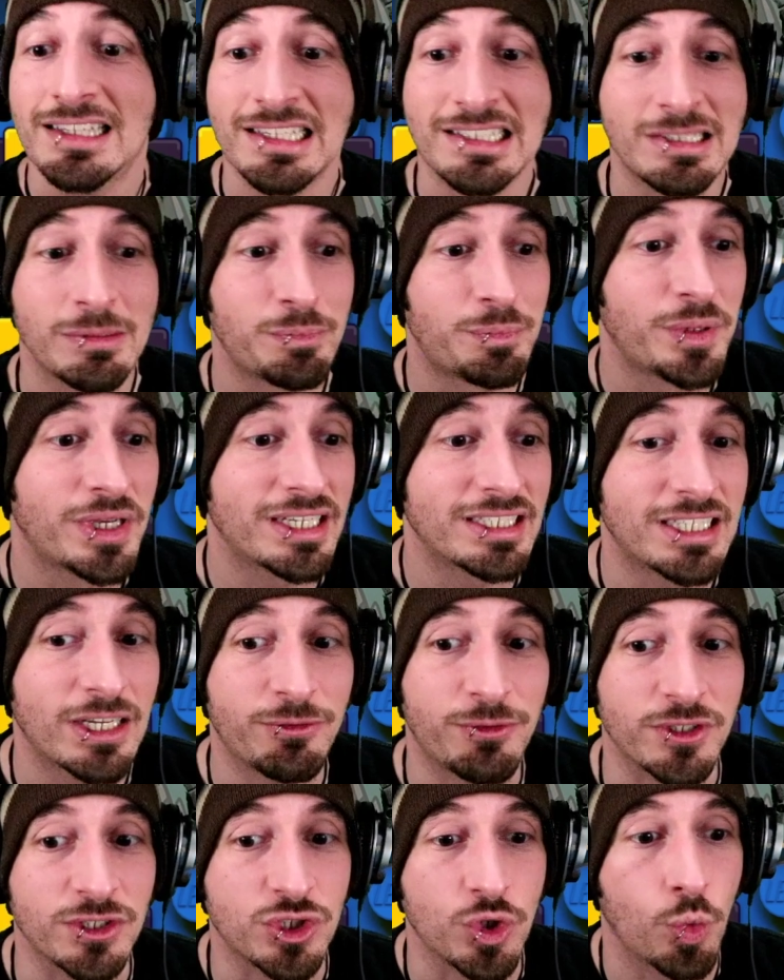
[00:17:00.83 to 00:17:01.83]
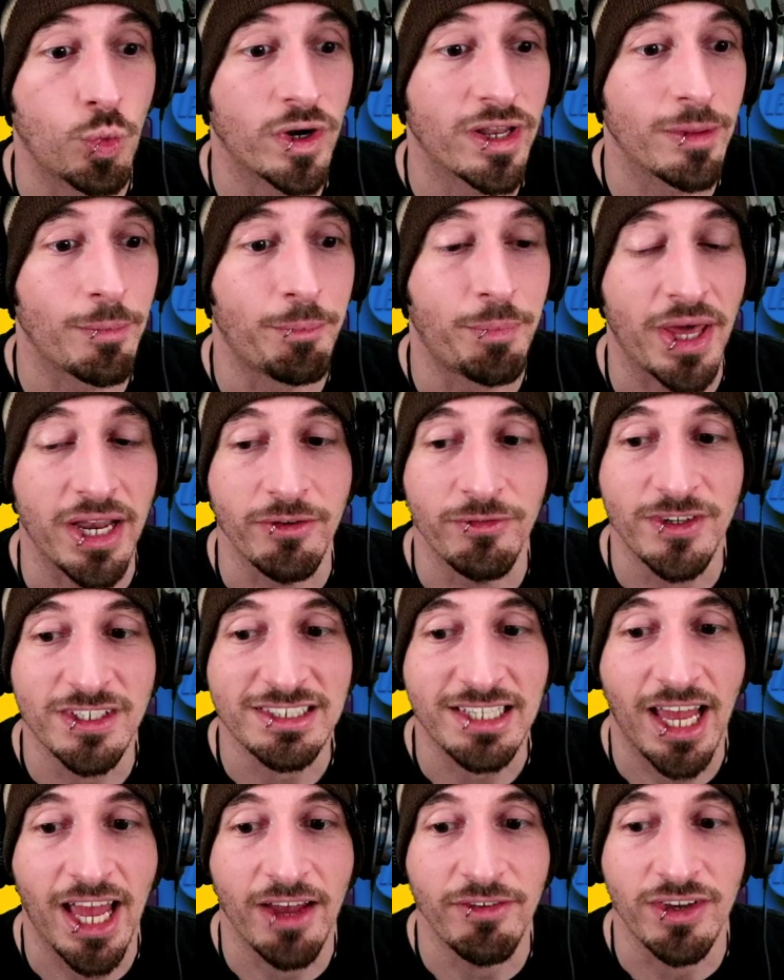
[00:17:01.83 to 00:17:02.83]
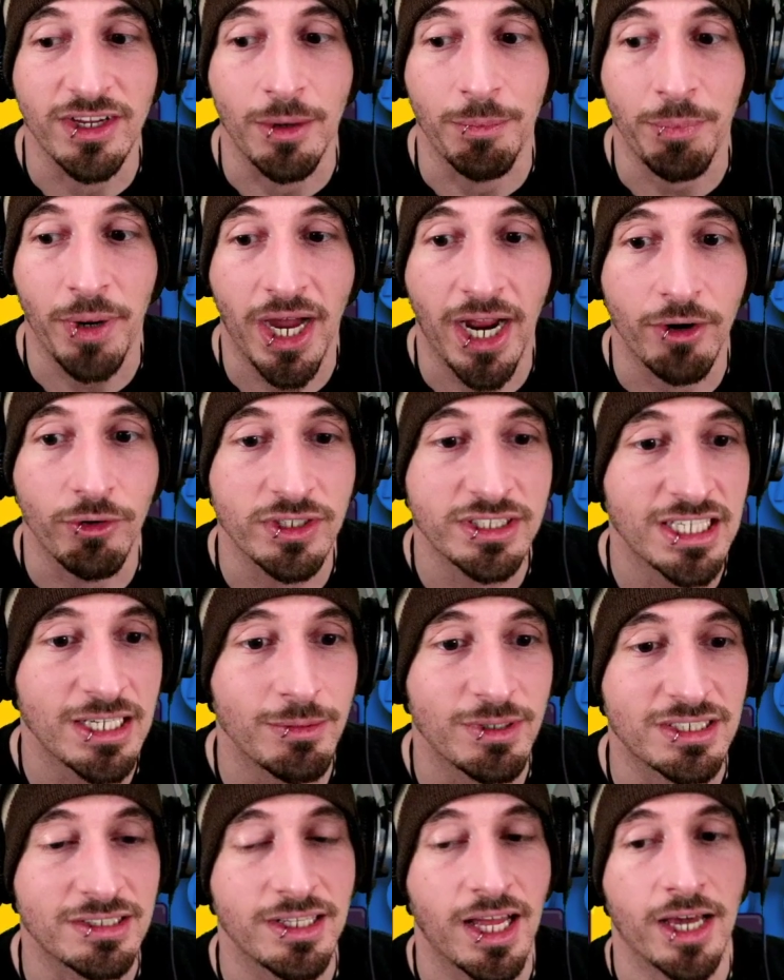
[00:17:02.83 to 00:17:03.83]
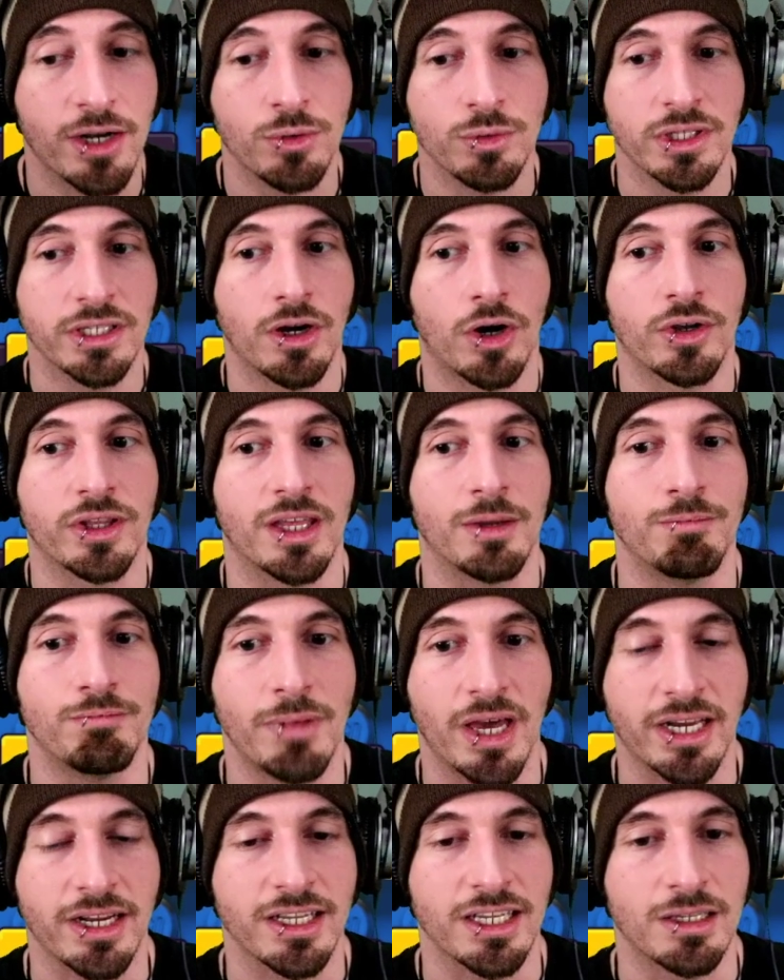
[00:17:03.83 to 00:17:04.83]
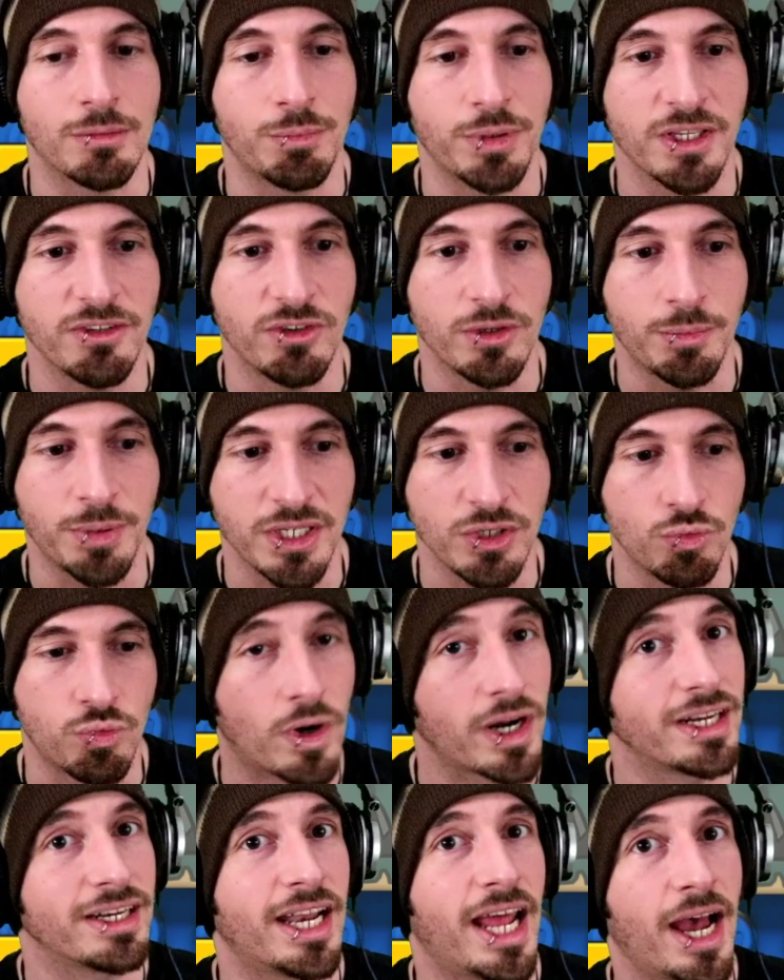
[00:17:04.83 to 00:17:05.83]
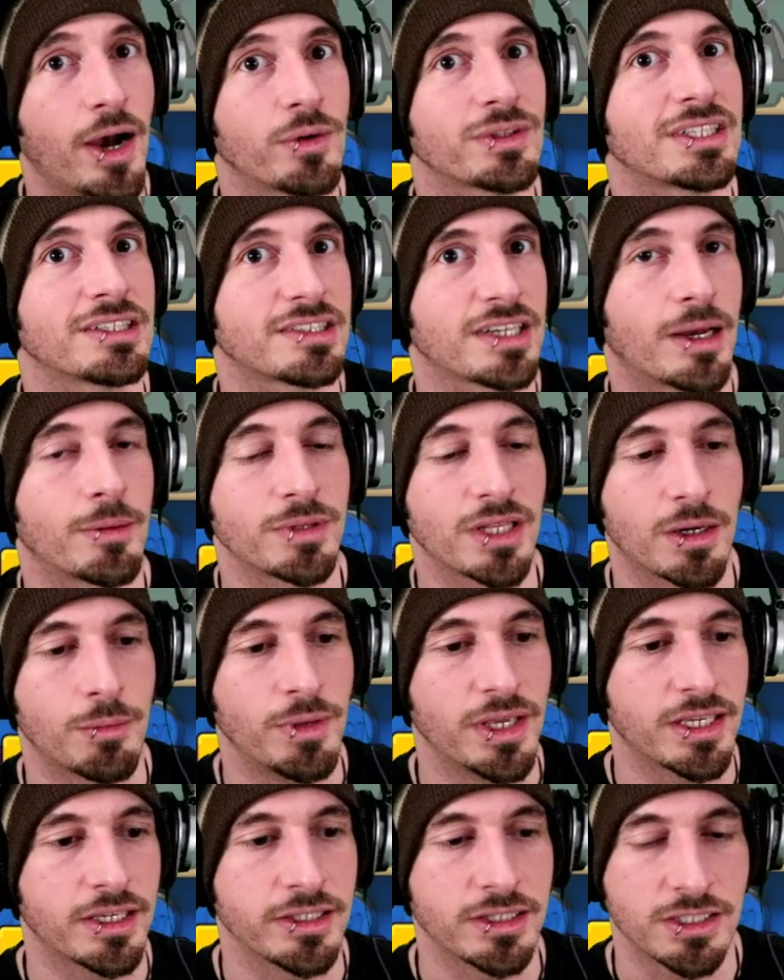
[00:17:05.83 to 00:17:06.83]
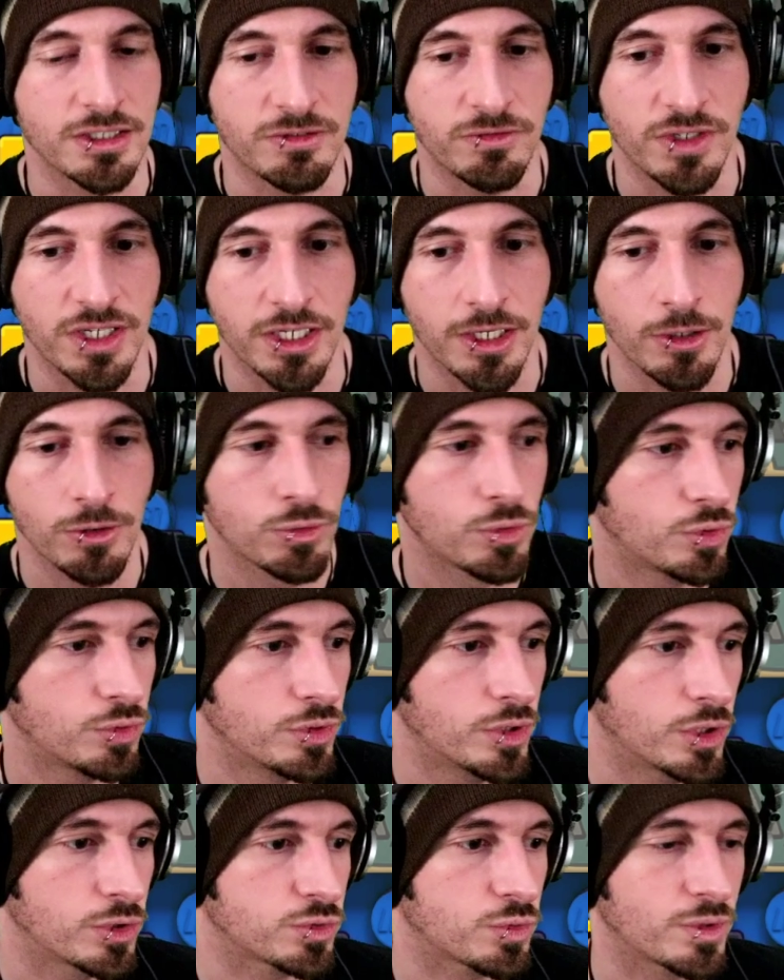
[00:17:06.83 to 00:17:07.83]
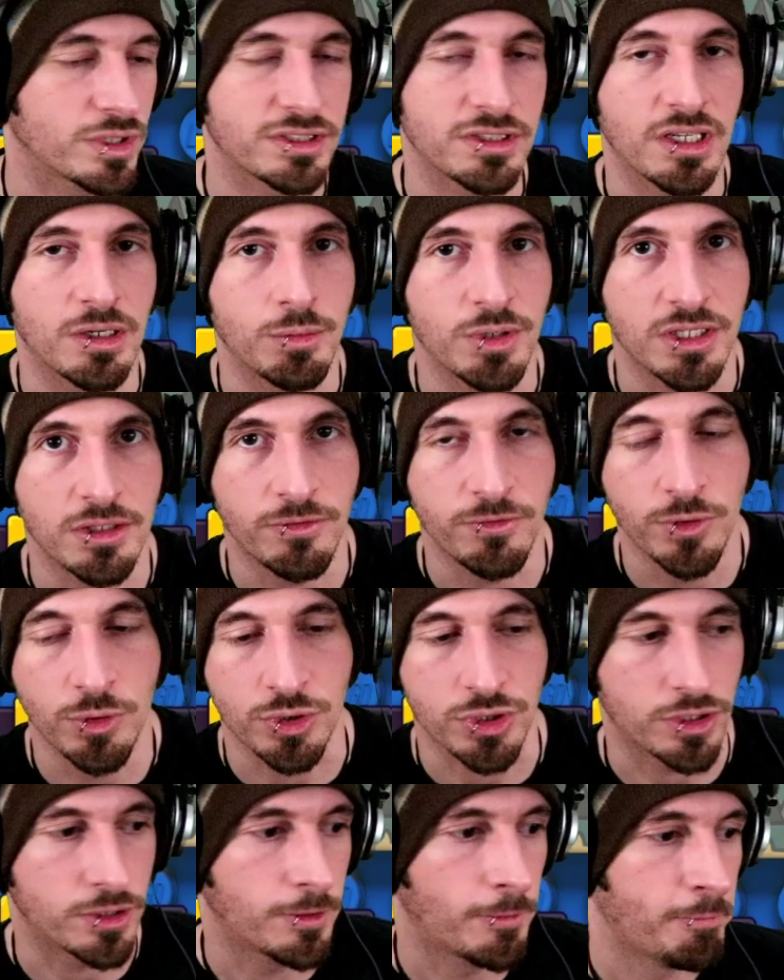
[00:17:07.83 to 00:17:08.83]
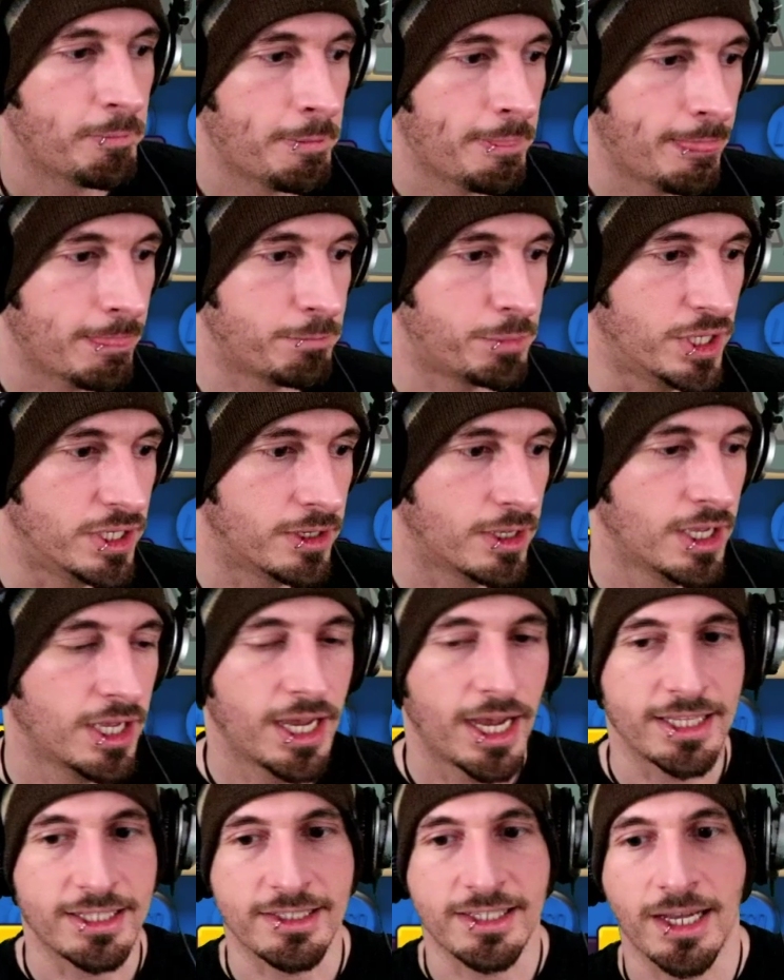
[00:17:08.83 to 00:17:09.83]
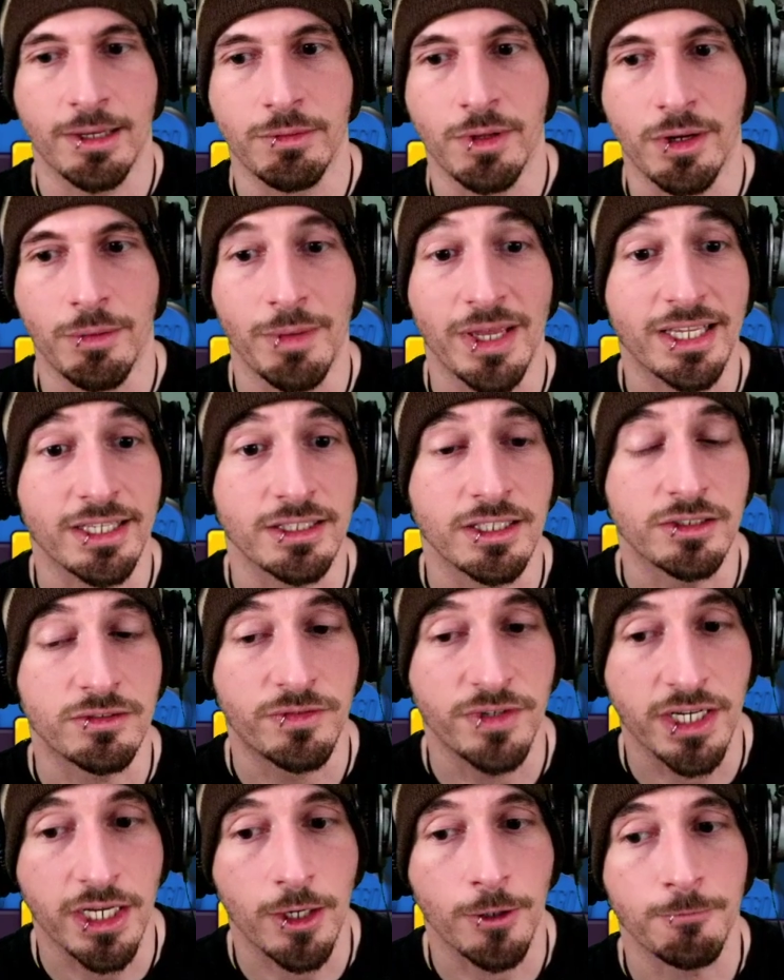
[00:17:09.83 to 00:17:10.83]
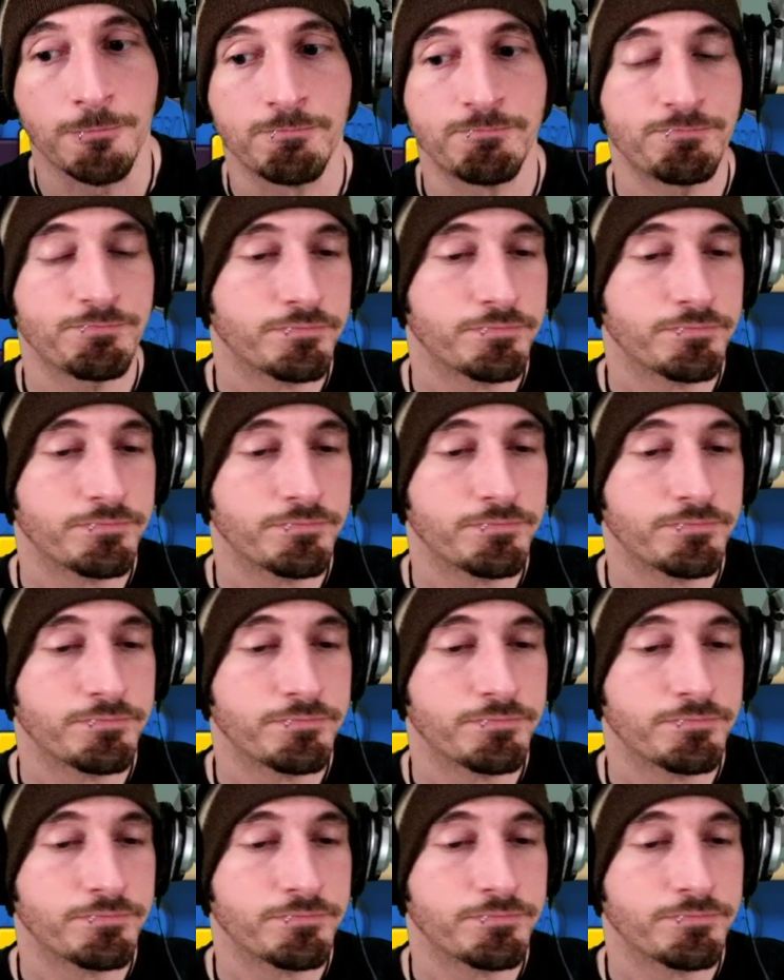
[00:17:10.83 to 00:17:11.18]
That's a big difference. So one of the benefits to having a pirate team is not only are they meta in PvP right now at the time that I'm making this video, who knows what it's going to be in the future, but at the time that I'm making this video,